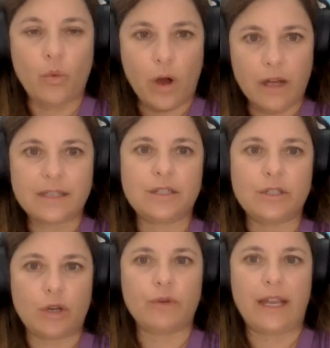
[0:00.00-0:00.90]
want to
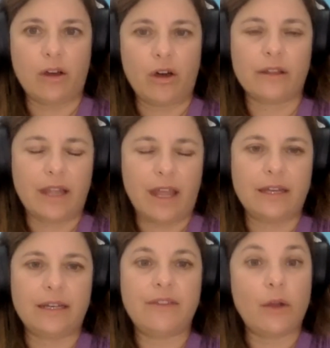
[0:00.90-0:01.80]
donate
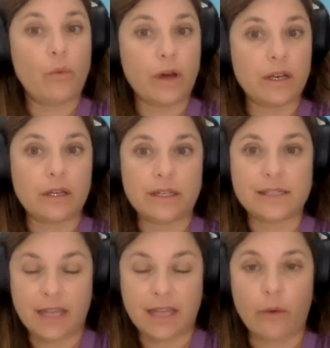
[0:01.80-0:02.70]
online. They want to
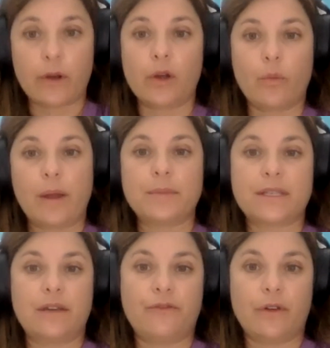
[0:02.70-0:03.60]
scour your
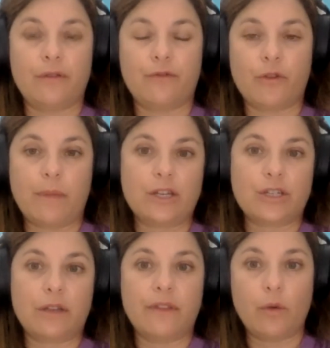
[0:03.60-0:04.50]
website for
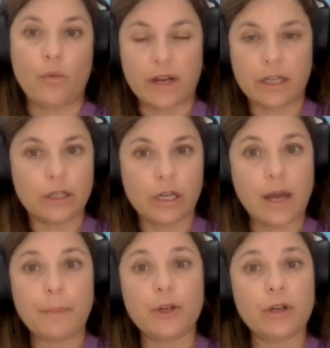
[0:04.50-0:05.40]
information. They want to
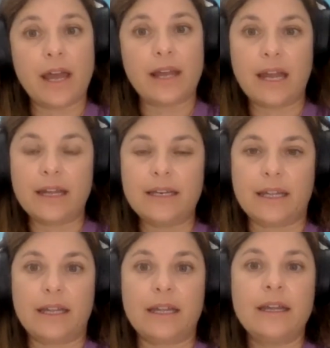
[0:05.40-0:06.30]
look up your
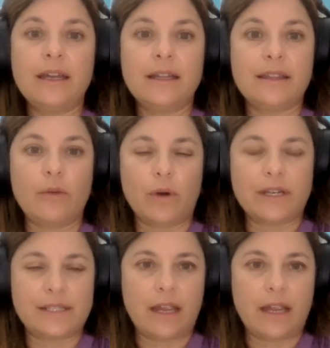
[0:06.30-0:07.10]
990. They want to see